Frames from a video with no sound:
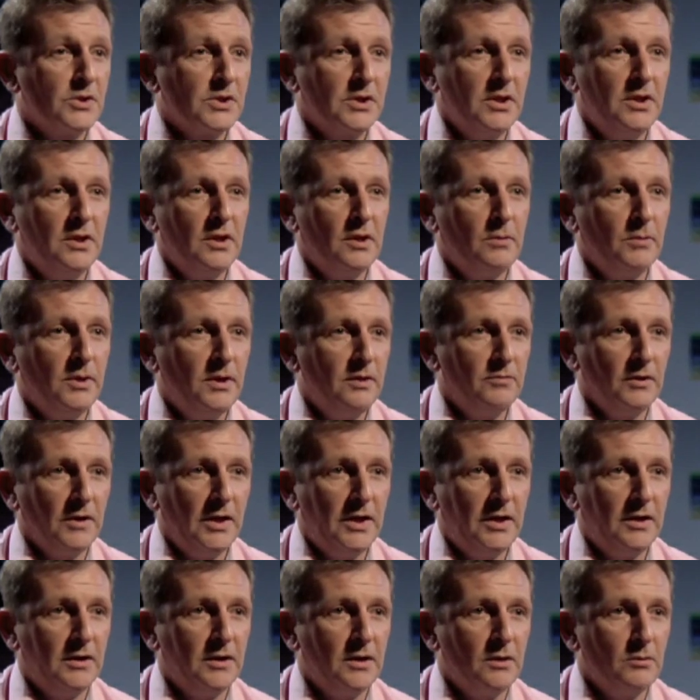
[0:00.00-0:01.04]
see no evil,
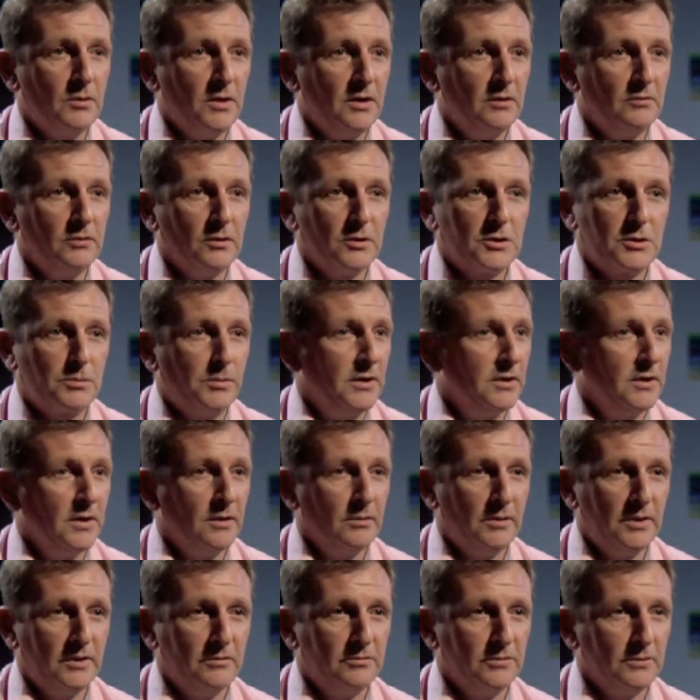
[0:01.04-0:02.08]
hear no evil, speak
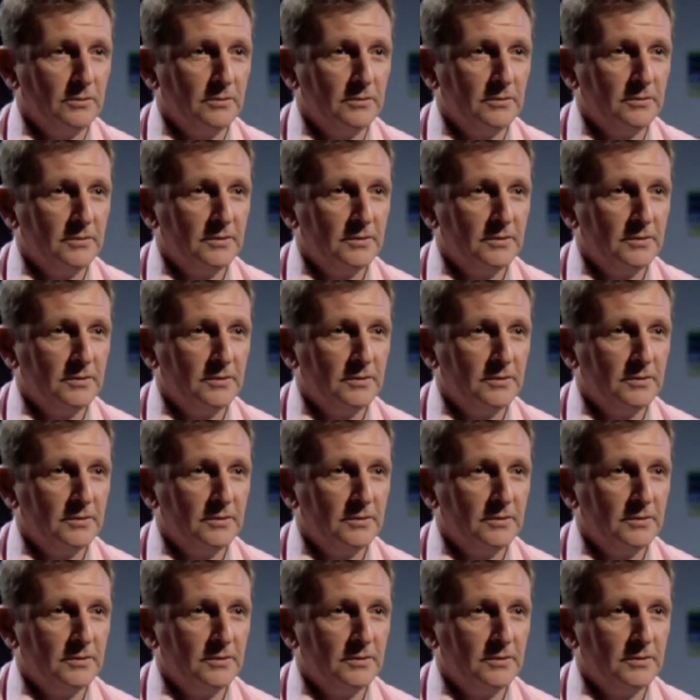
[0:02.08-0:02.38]
no evil.